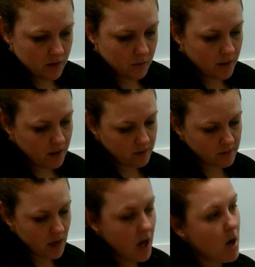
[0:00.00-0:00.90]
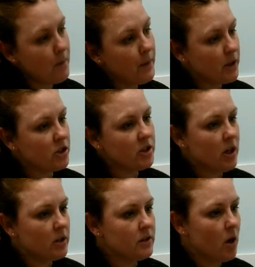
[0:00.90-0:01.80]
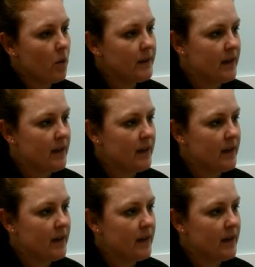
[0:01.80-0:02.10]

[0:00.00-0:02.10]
What else? Birds should also always